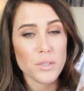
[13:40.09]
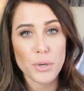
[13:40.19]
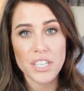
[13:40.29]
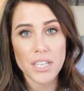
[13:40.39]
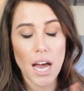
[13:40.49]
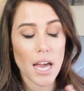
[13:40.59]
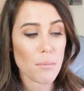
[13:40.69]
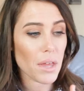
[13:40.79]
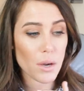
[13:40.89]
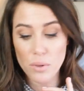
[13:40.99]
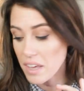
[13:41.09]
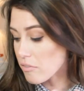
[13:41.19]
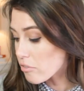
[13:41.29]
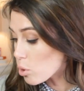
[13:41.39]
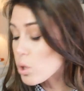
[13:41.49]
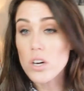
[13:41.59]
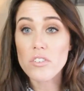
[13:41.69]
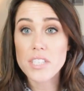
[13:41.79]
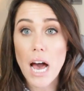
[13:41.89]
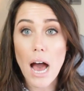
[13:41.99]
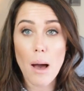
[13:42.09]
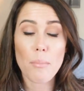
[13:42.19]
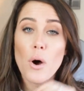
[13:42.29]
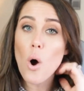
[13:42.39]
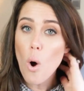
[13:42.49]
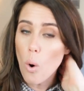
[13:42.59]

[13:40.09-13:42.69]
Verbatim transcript: springtime, like with that floral top